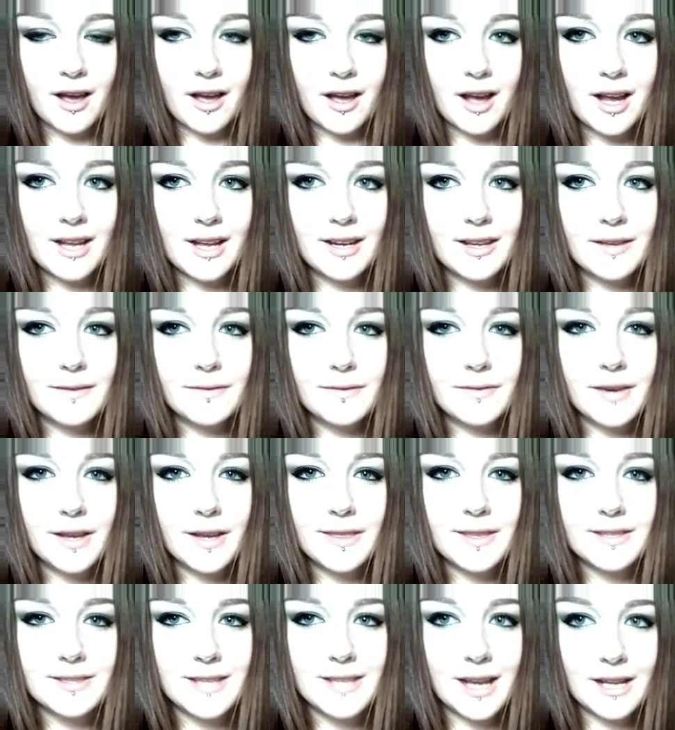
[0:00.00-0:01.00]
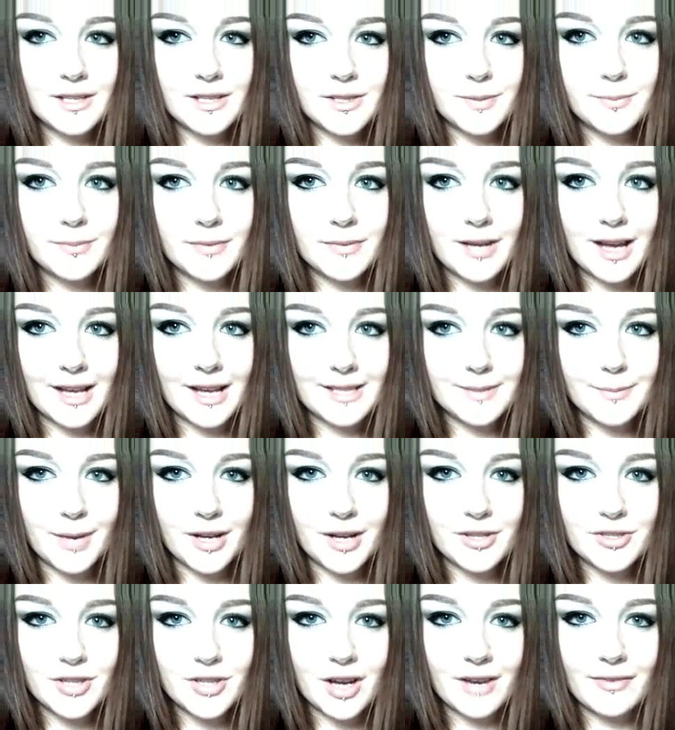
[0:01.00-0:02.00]
I didn't find this as
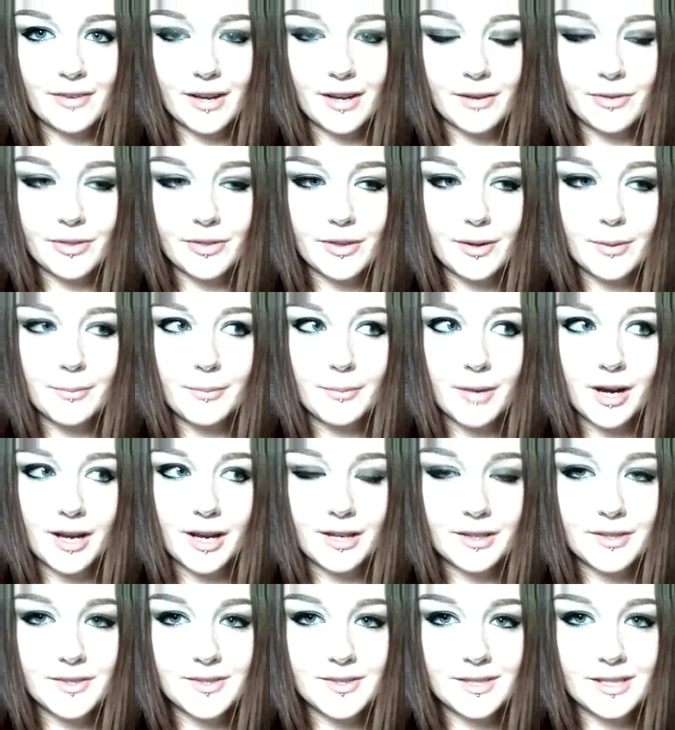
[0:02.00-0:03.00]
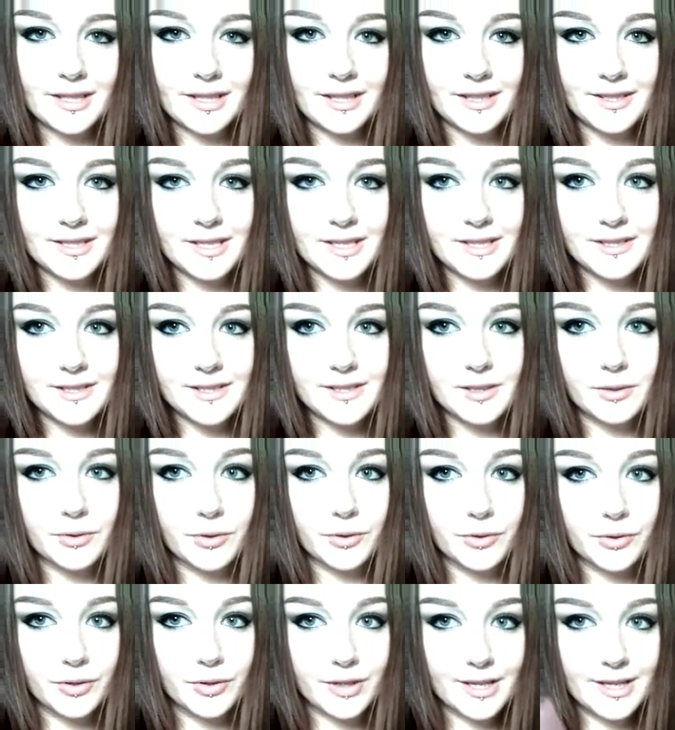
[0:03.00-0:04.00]
much. I found that my concealer did still
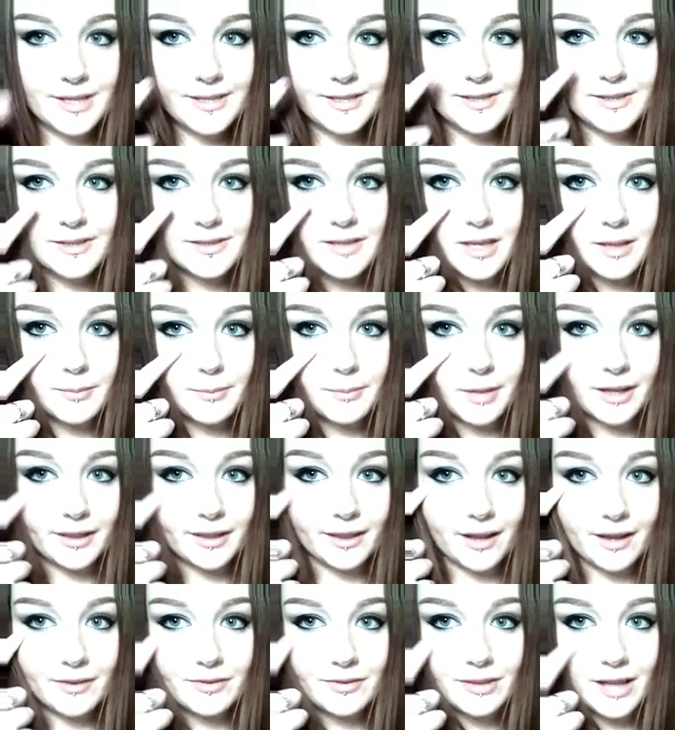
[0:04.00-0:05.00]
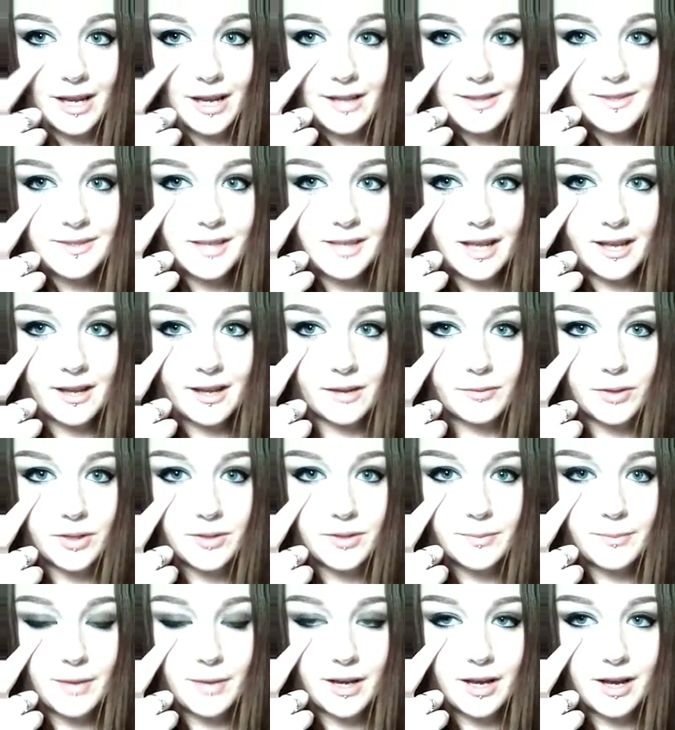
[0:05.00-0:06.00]
crease in my laugh lines that I have
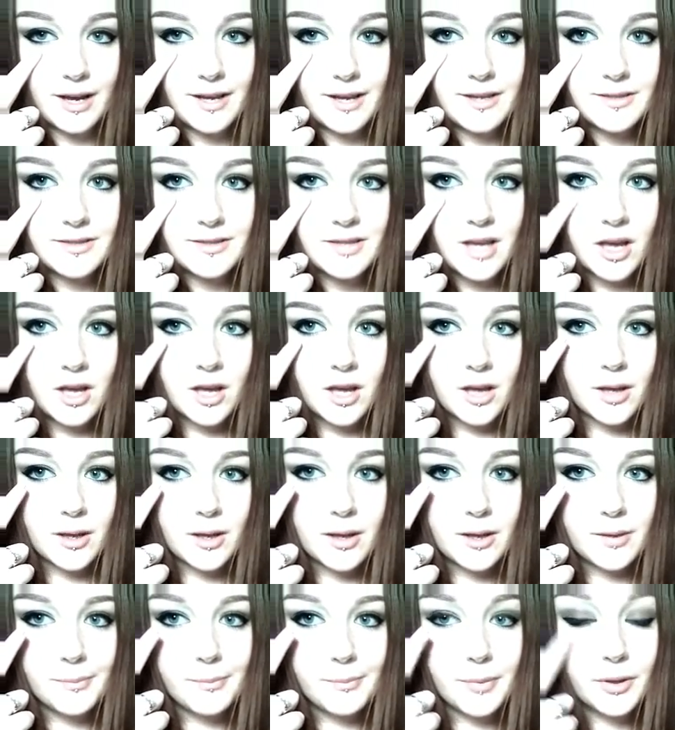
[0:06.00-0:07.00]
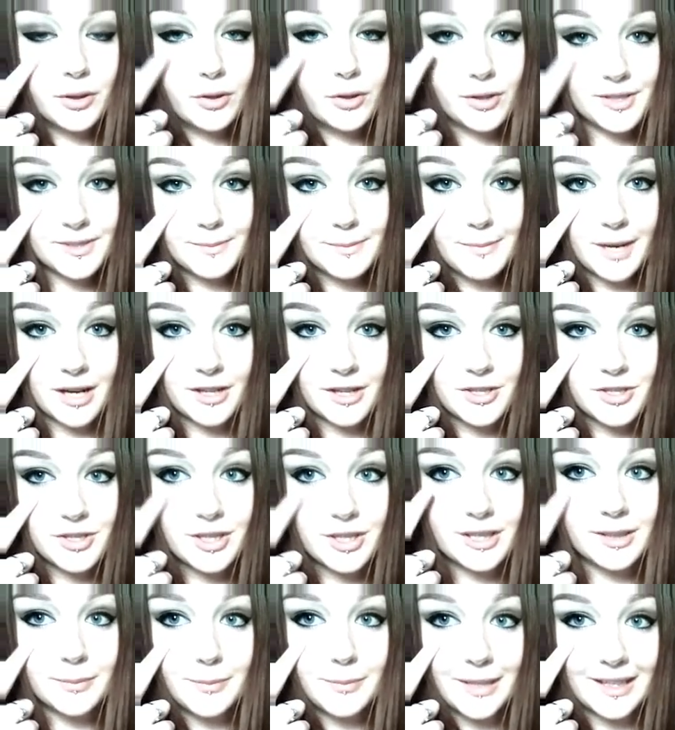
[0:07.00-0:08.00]
under my eyes, but not as much,
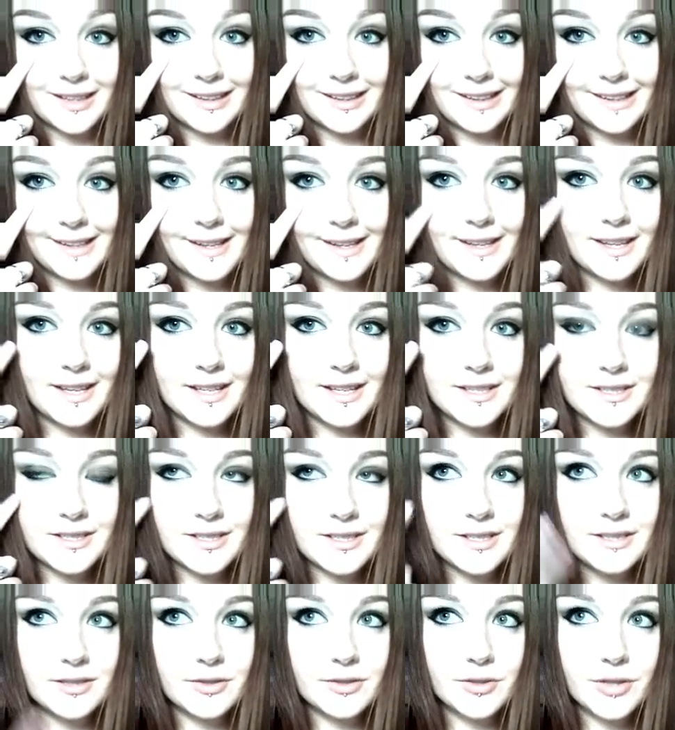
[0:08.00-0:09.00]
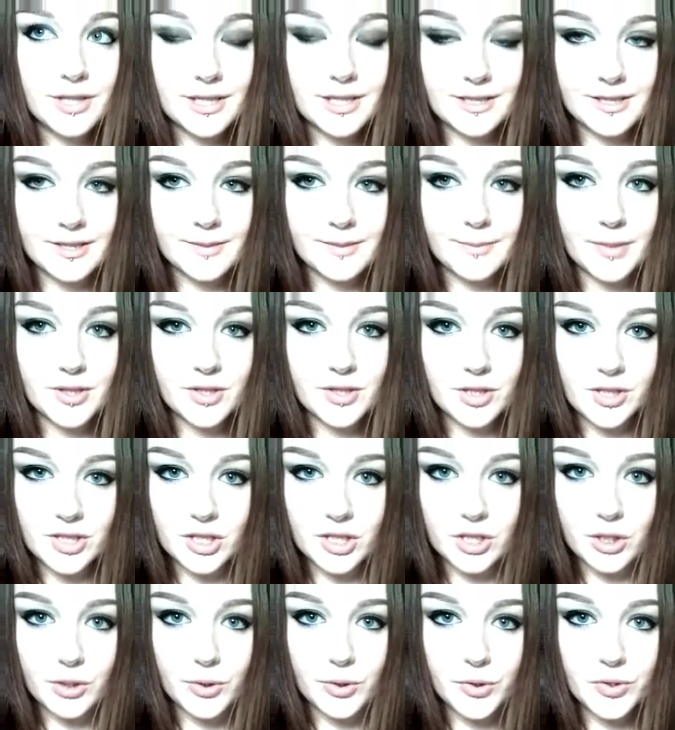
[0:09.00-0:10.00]
admittedly. It didn't crease as much as
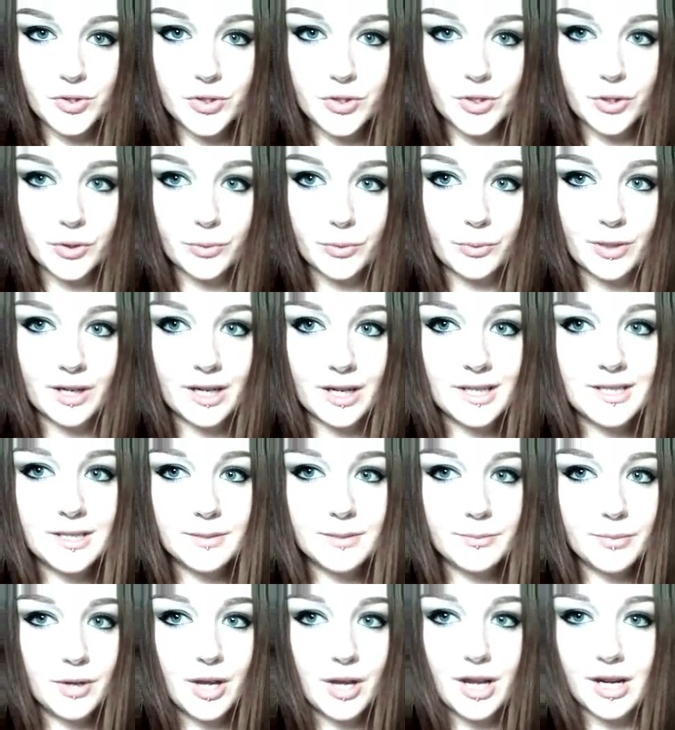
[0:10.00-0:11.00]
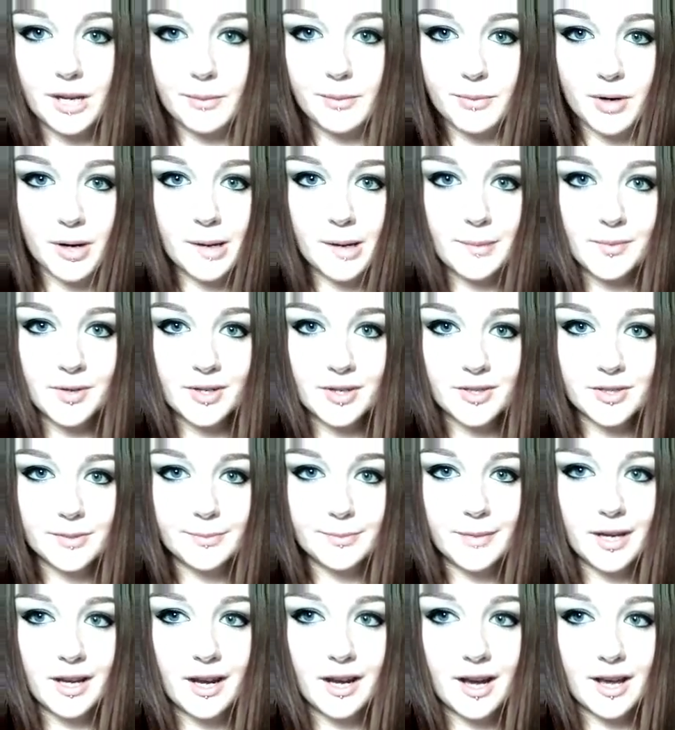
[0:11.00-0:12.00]
it used to. When I didn't put any primer under
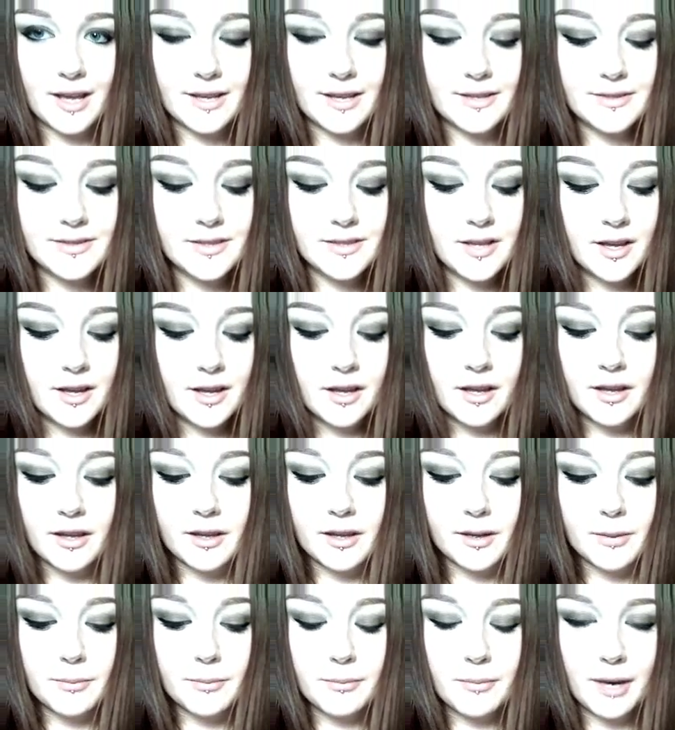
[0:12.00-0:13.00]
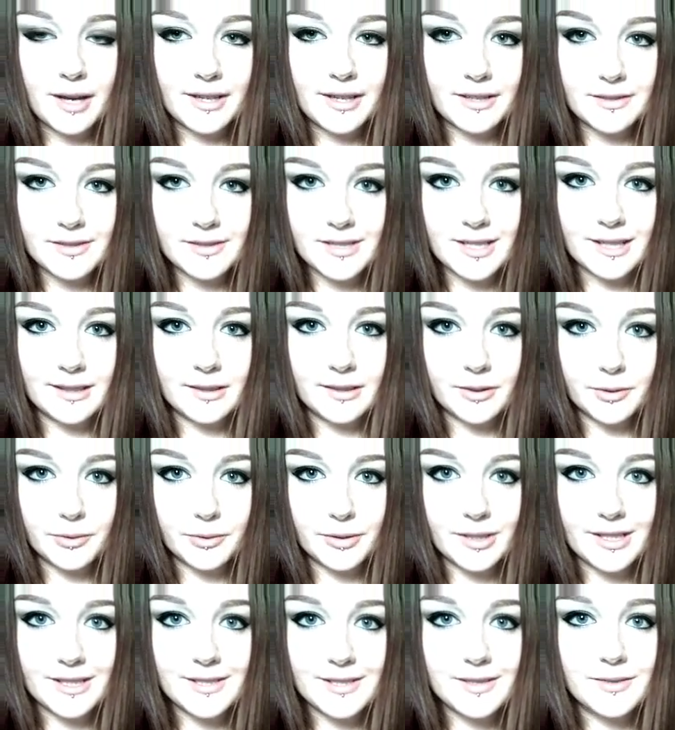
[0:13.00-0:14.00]
my eyes, my concealer
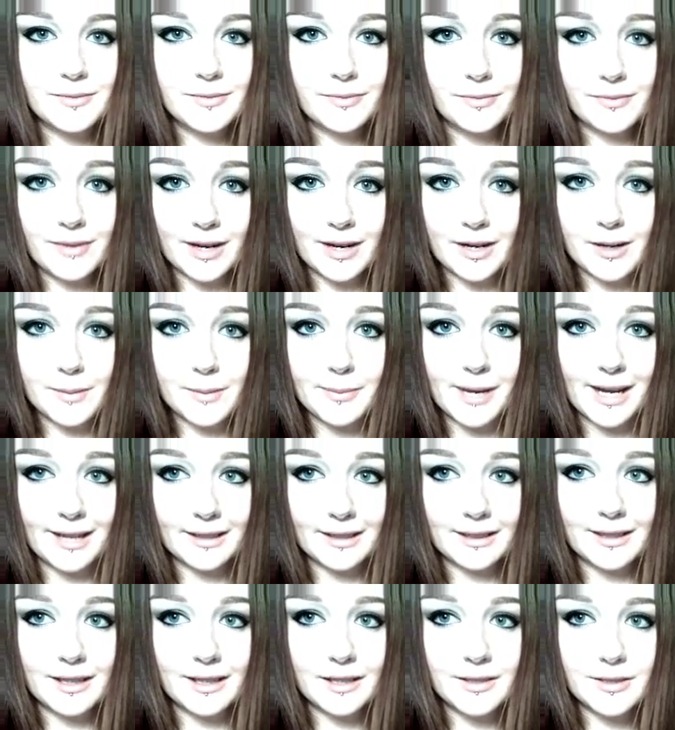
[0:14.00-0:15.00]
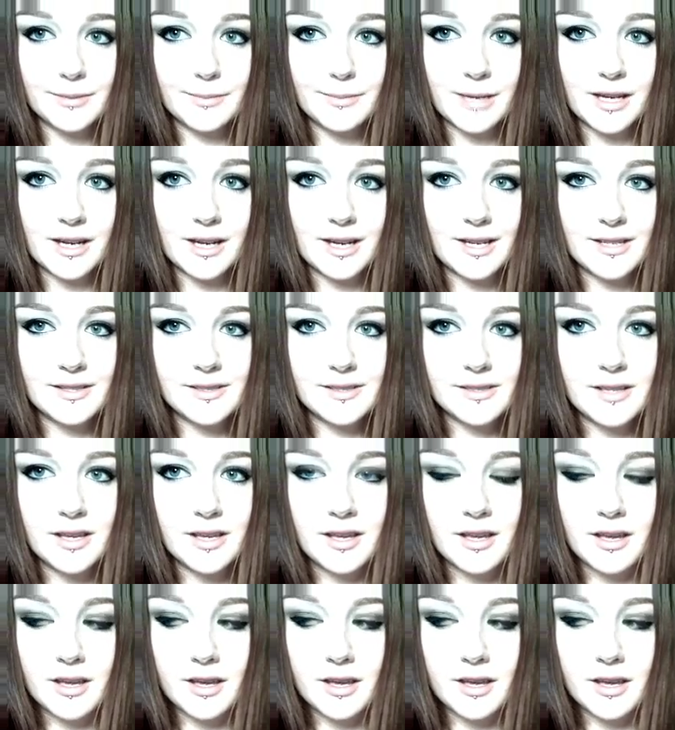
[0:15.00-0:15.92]
creased very badly under my eyes.